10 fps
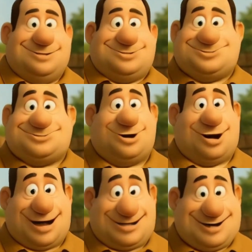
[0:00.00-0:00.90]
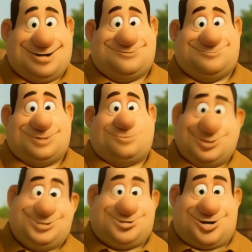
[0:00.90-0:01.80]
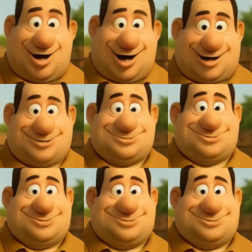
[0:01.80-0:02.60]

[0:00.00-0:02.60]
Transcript: This is all I need to feel recharged.